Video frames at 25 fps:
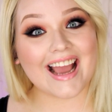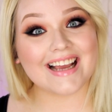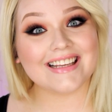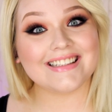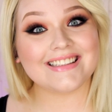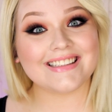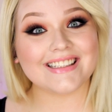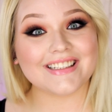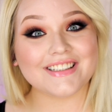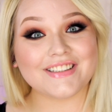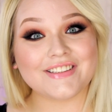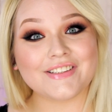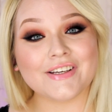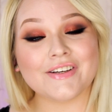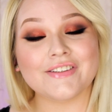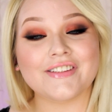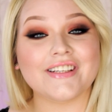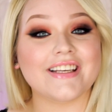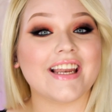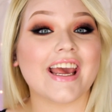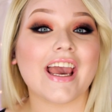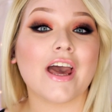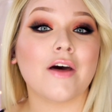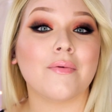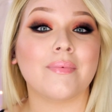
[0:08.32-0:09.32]
guys, so
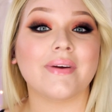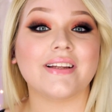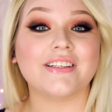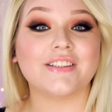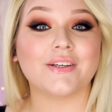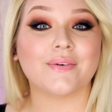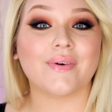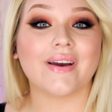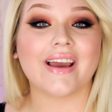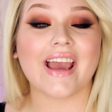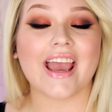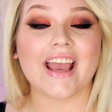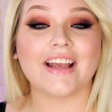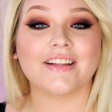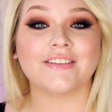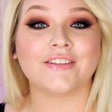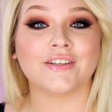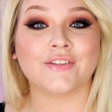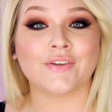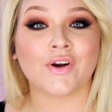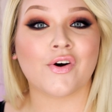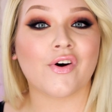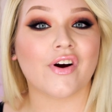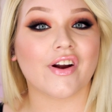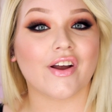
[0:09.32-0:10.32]
today I'll be doing a
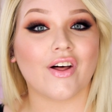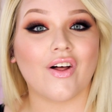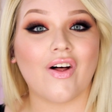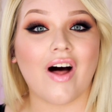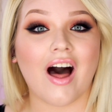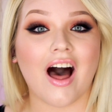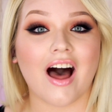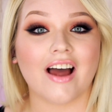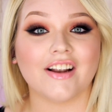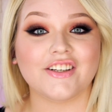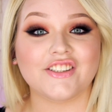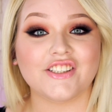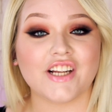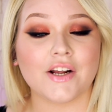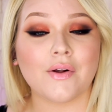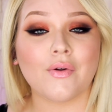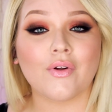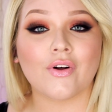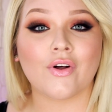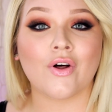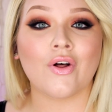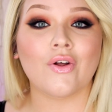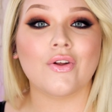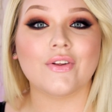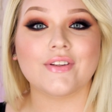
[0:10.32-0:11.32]
tutorial on
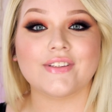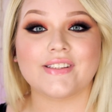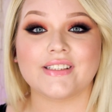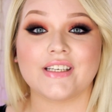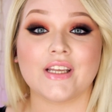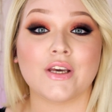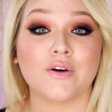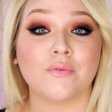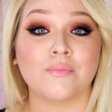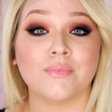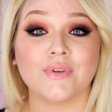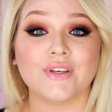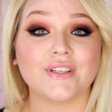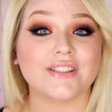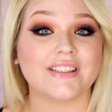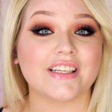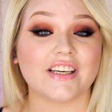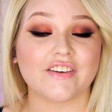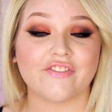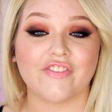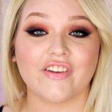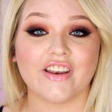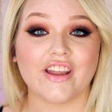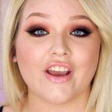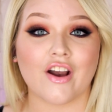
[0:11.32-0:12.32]
Cheryl Cole's new
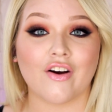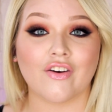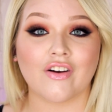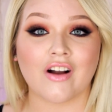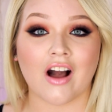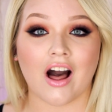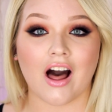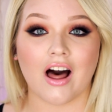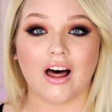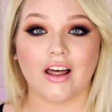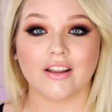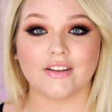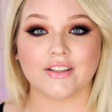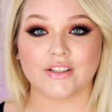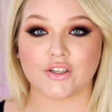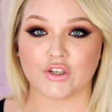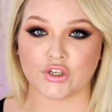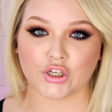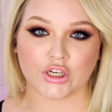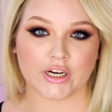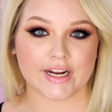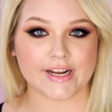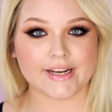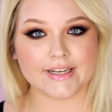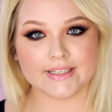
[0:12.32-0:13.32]
music video called
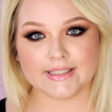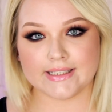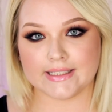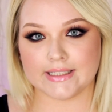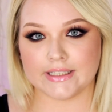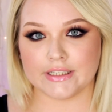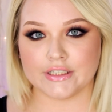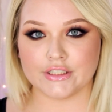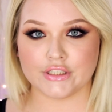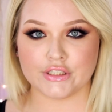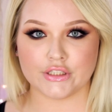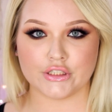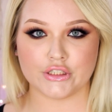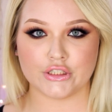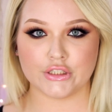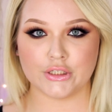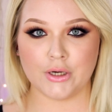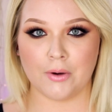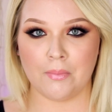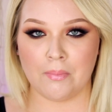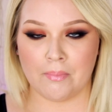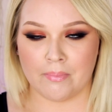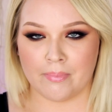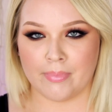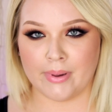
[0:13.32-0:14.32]
Crazy
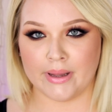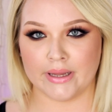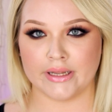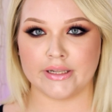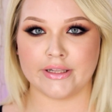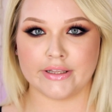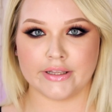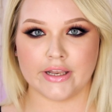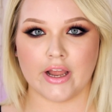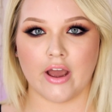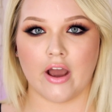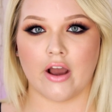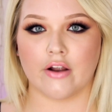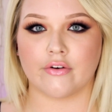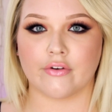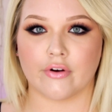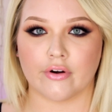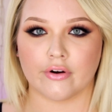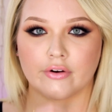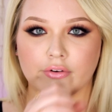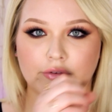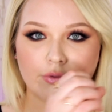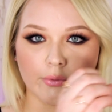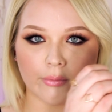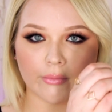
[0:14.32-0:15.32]
Stupid
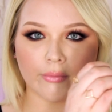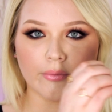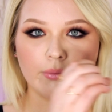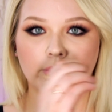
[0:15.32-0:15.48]
Letter.